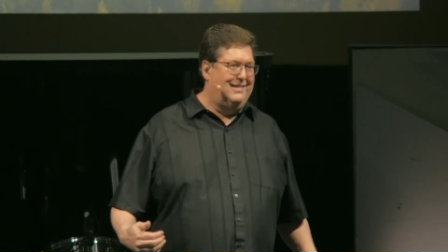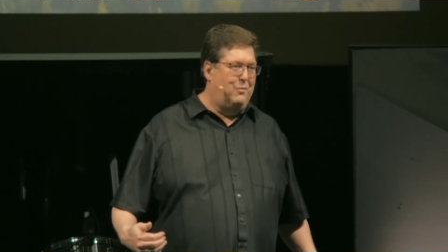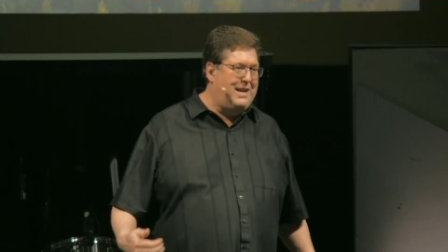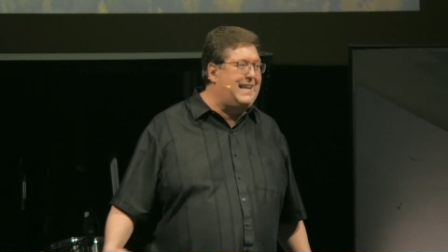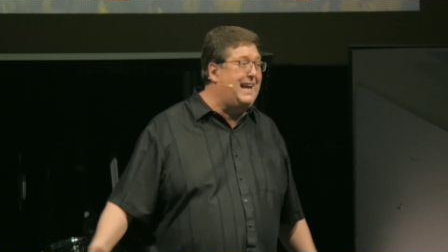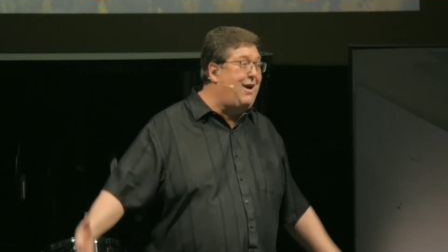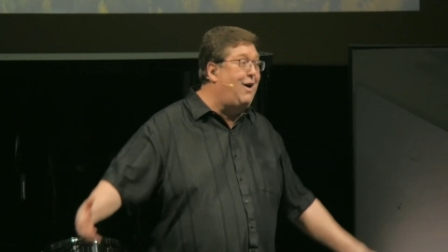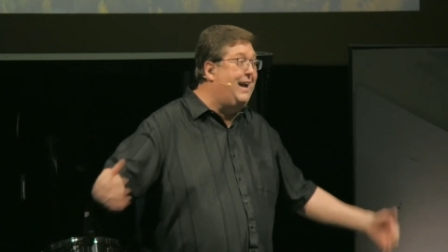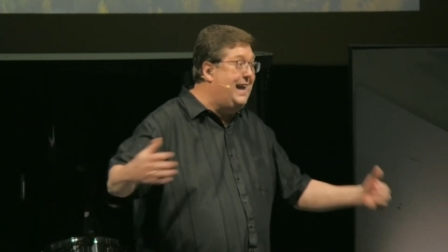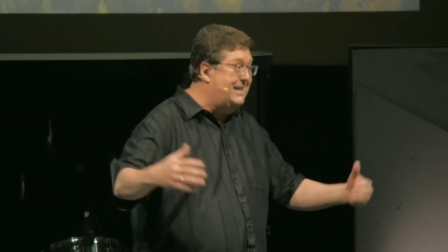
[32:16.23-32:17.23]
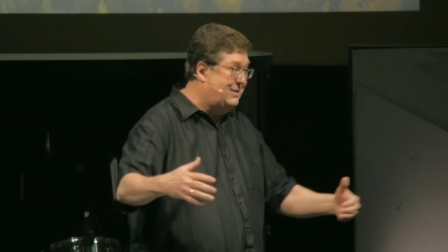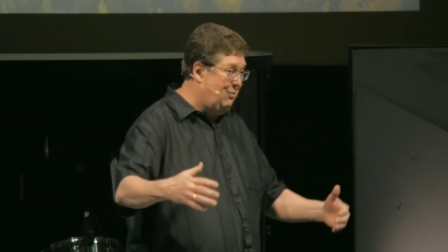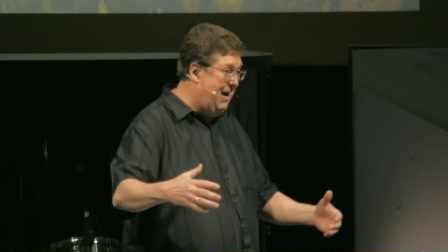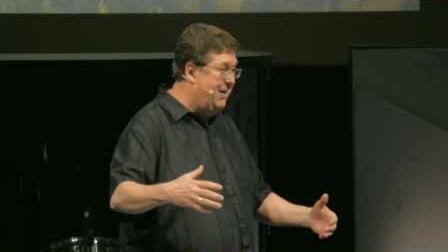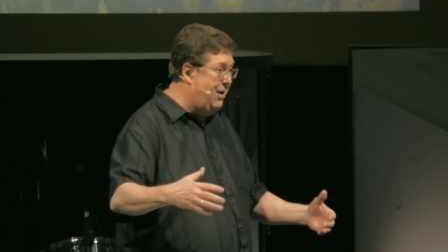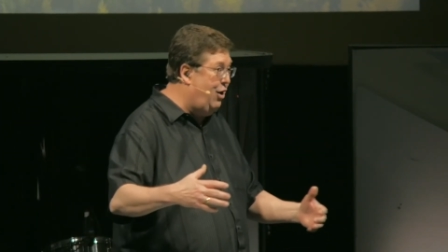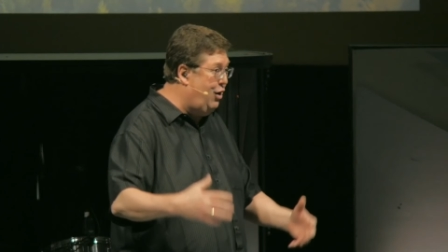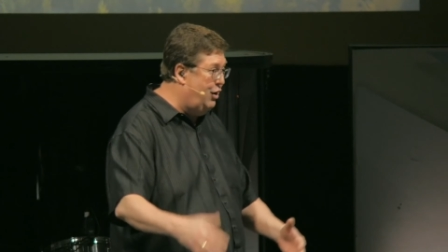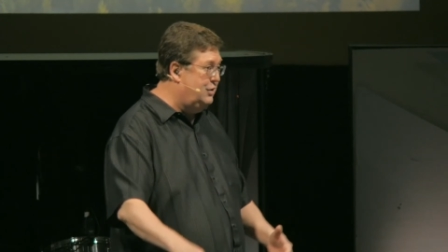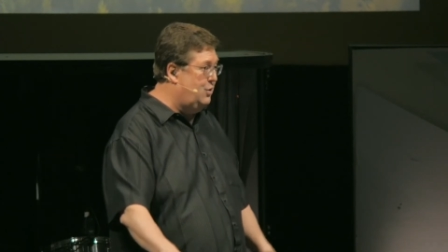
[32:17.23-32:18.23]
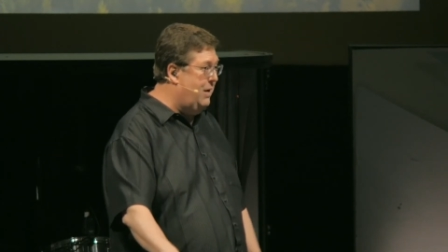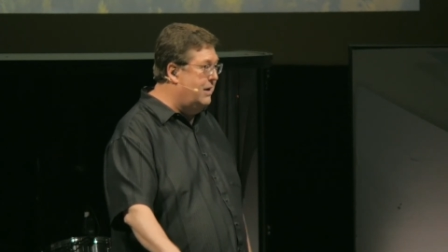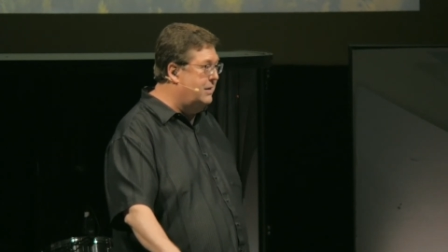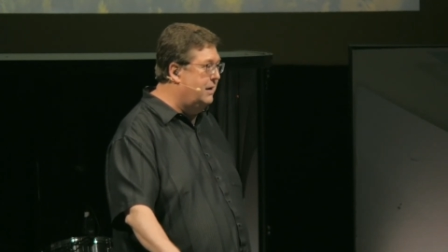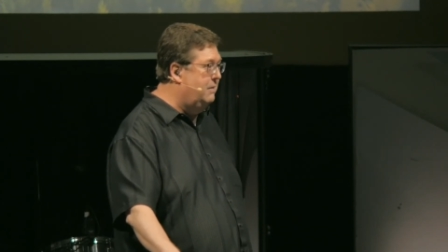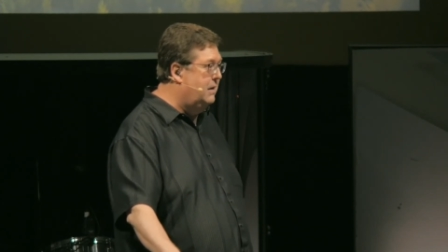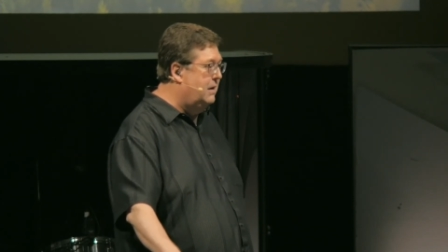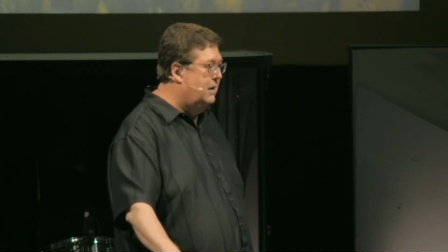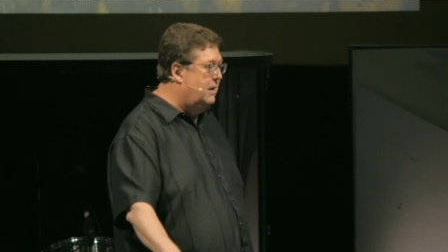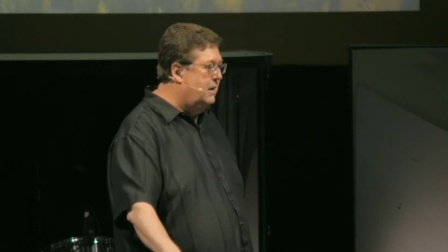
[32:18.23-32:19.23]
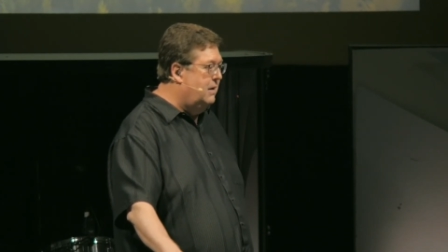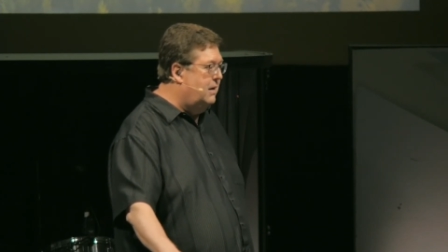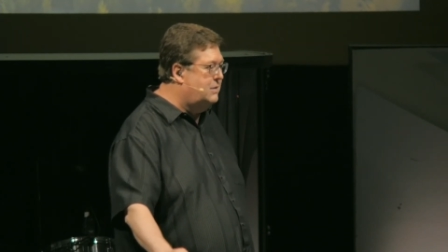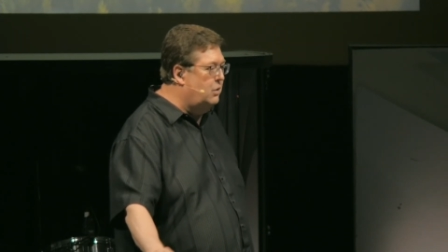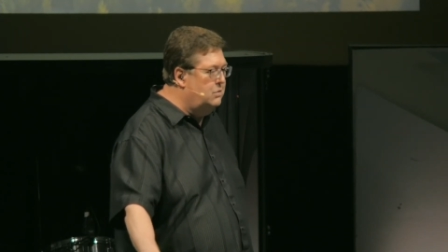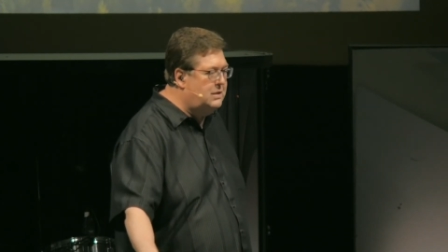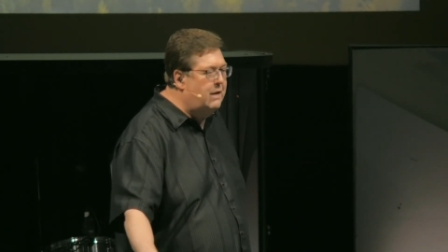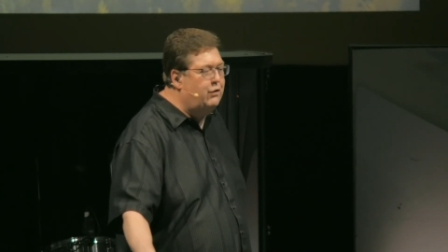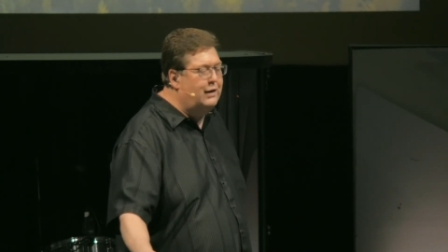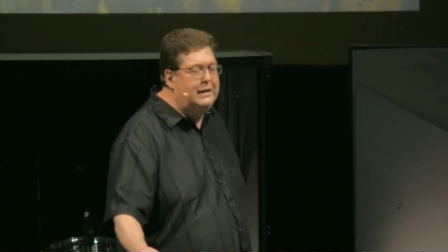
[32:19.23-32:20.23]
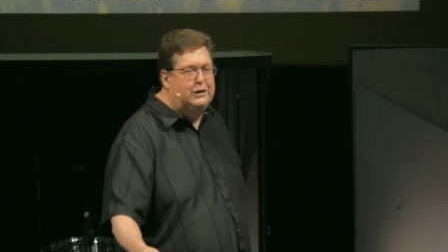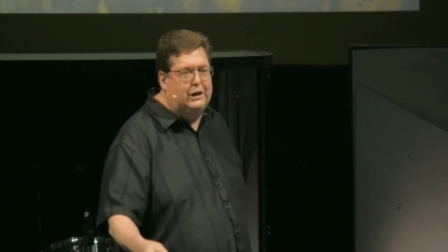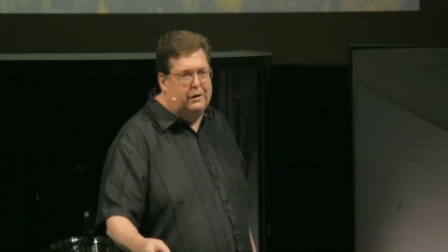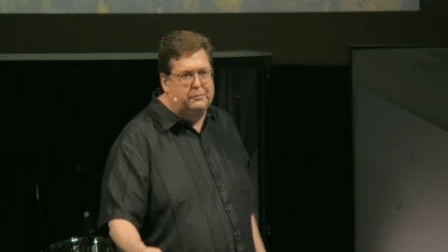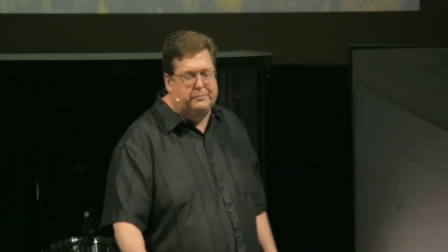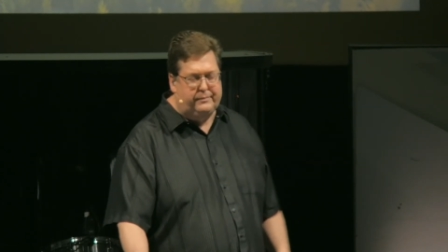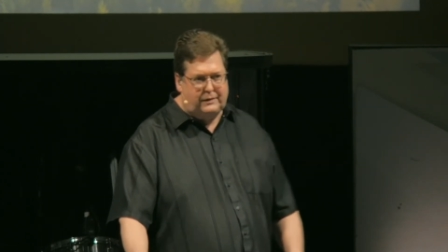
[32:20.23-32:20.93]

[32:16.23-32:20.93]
We need to get our heads around and our hearts around it. So, several years ago,